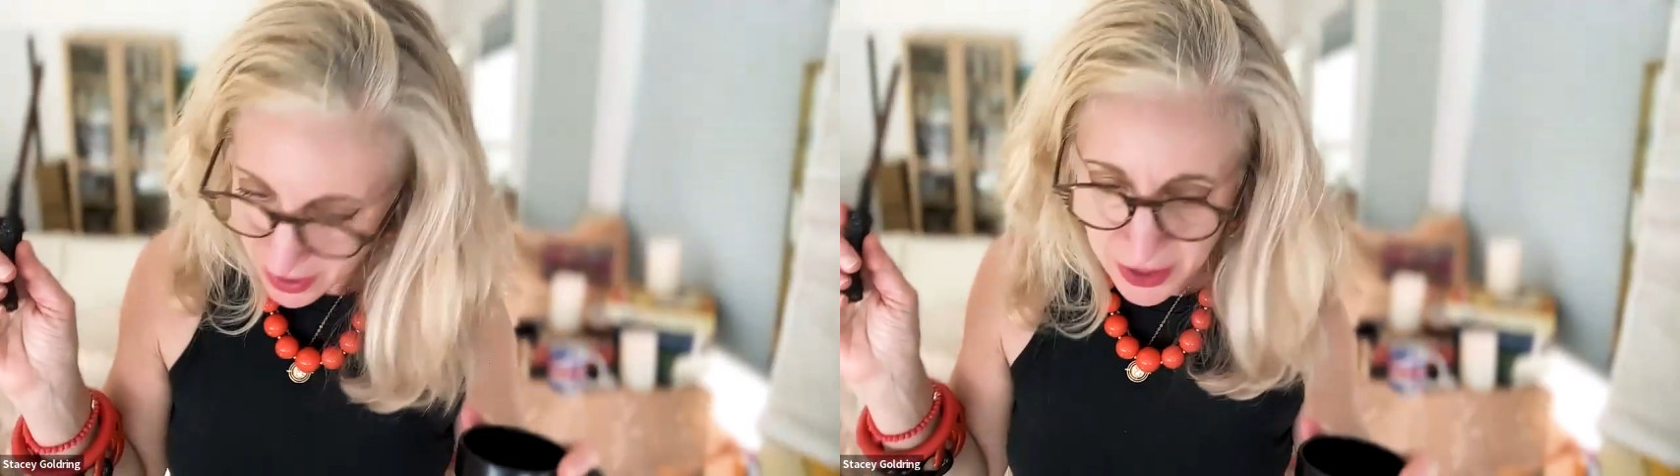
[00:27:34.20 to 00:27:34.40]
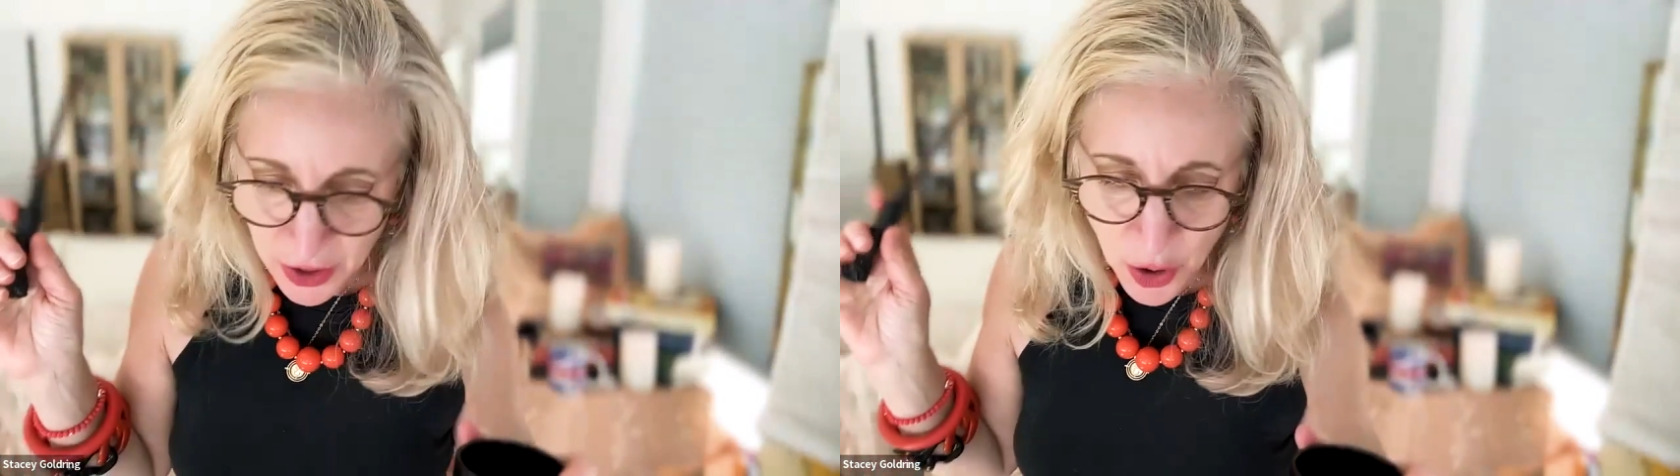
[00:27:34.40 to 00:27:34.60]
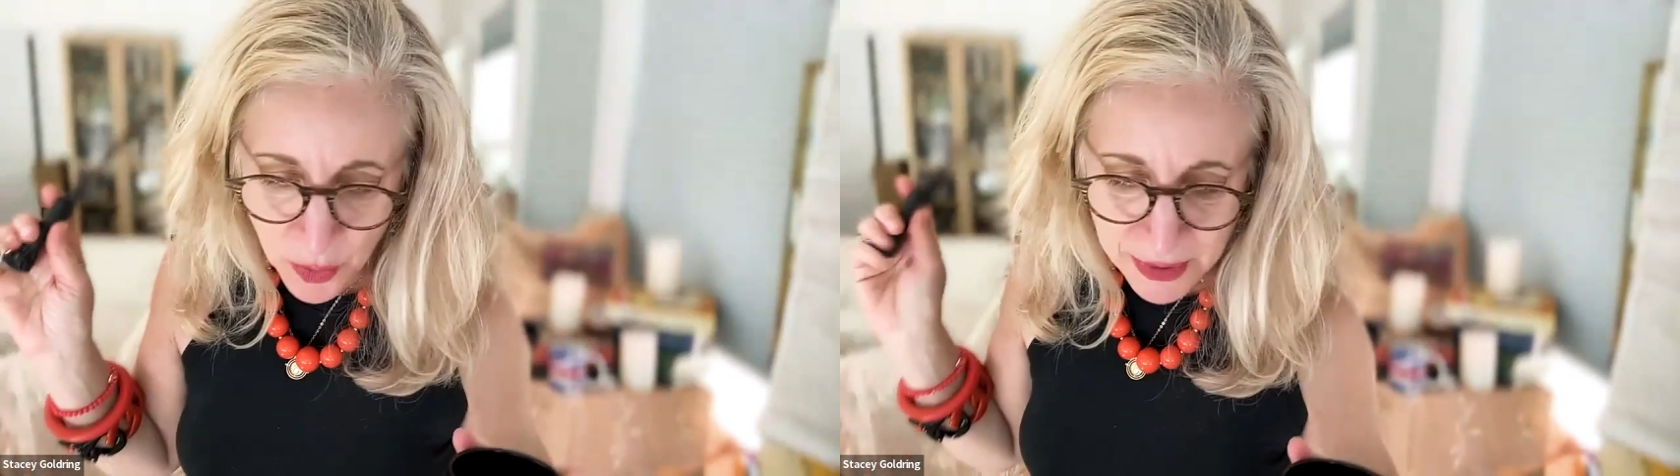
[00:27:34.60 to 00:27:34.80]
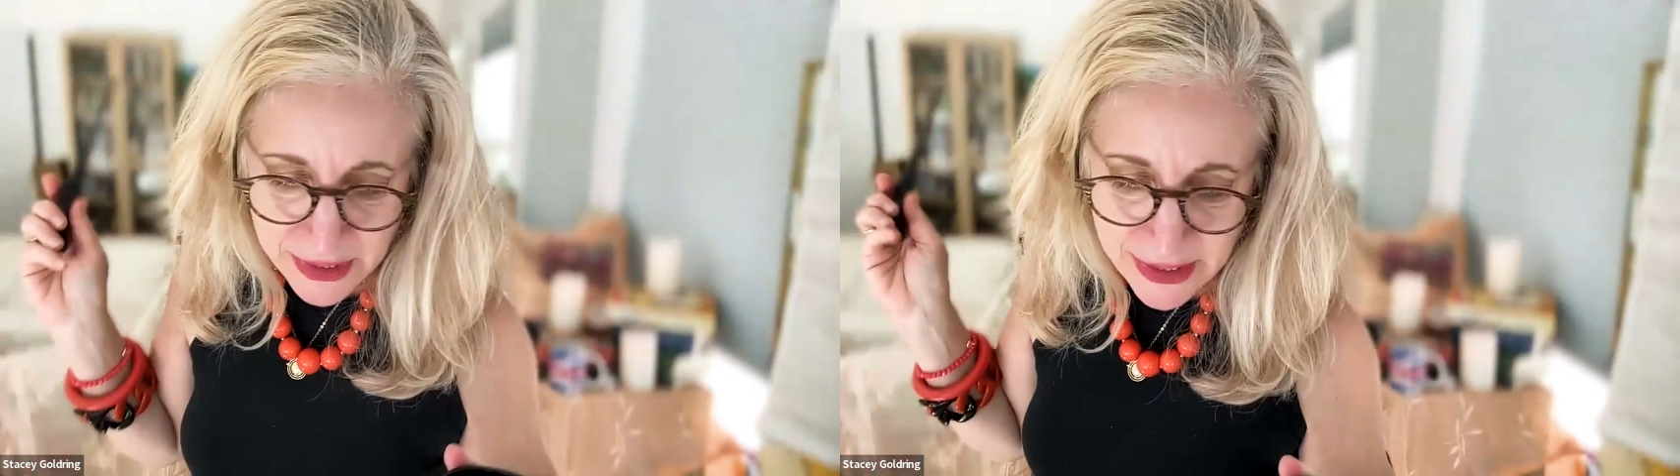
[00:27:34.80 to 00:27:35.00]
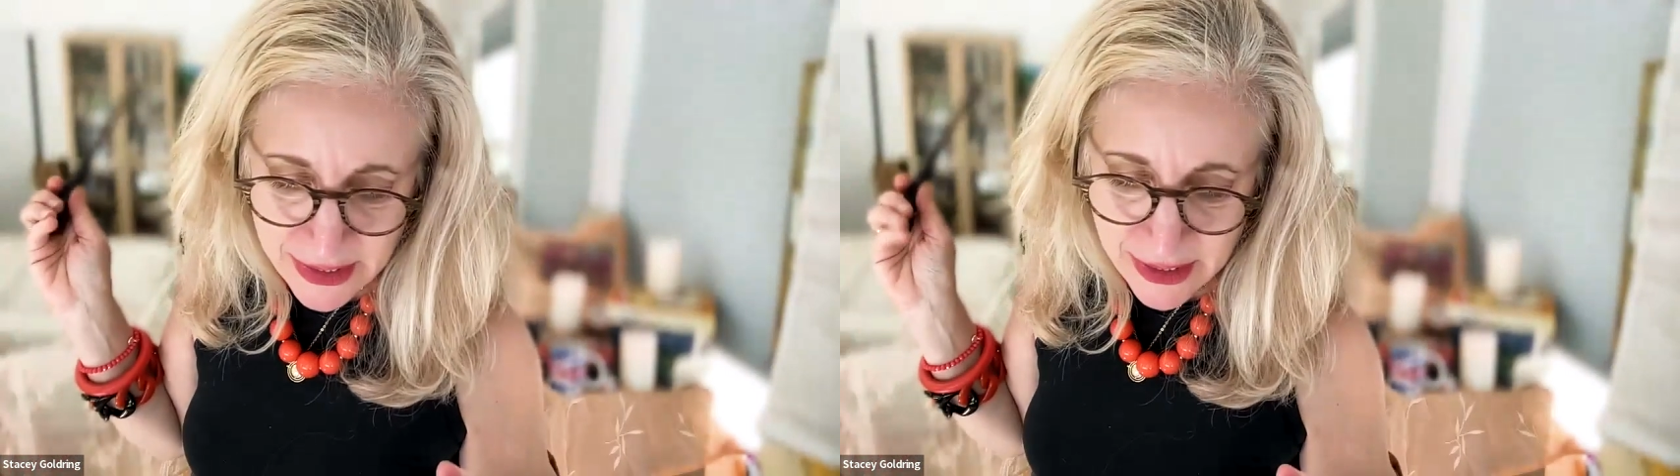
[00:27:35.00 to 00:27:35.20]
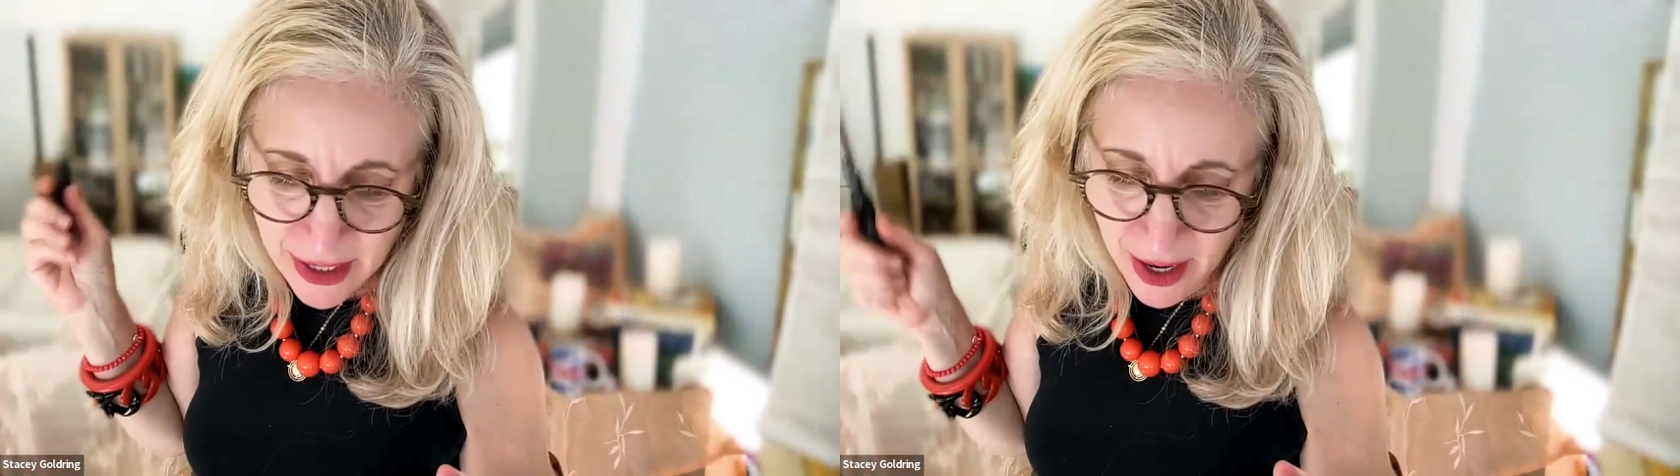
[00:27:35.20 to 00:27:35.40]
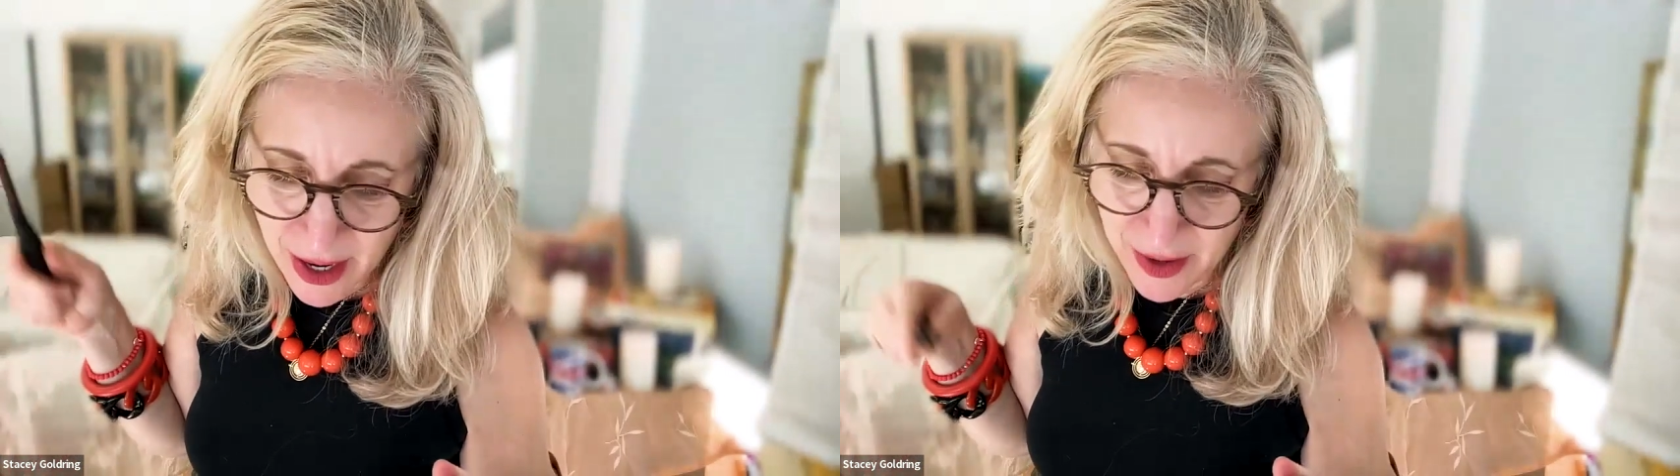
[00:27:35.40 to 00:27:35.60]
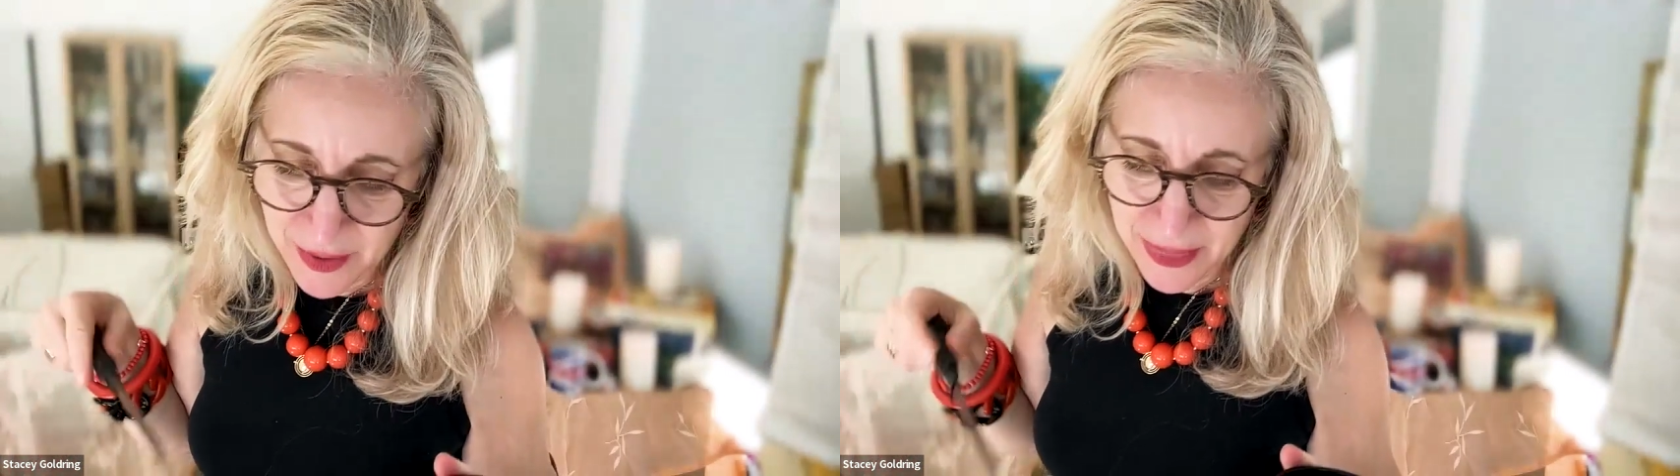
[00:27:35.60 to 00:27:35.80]
It opens,
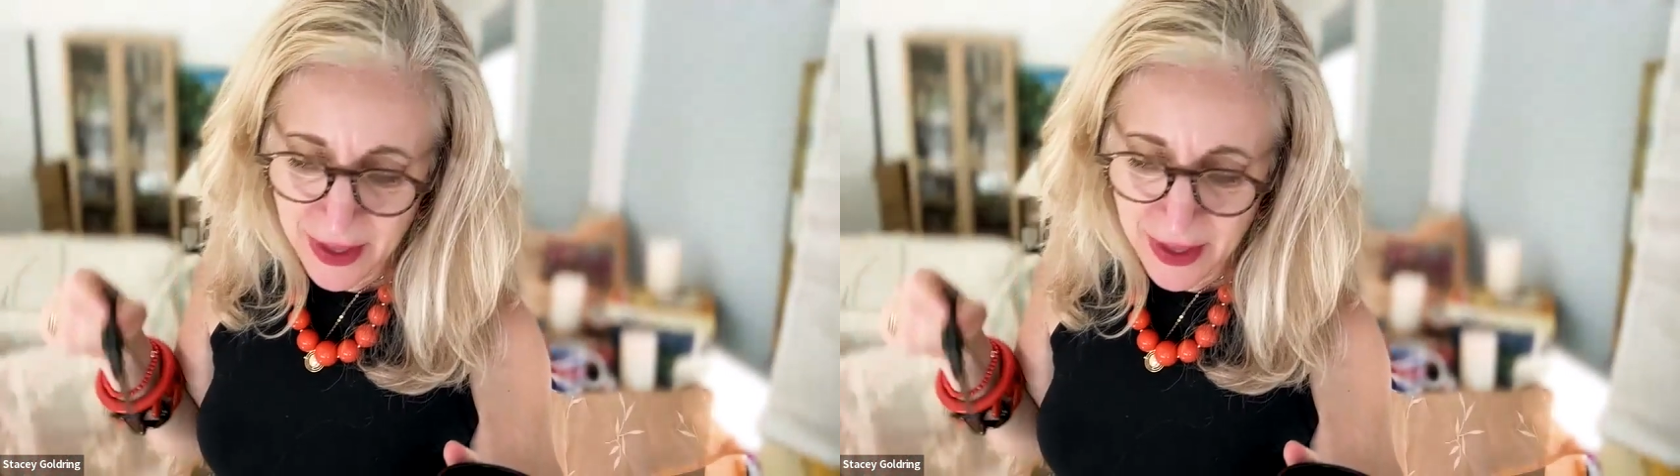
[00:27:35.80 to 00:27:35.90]
it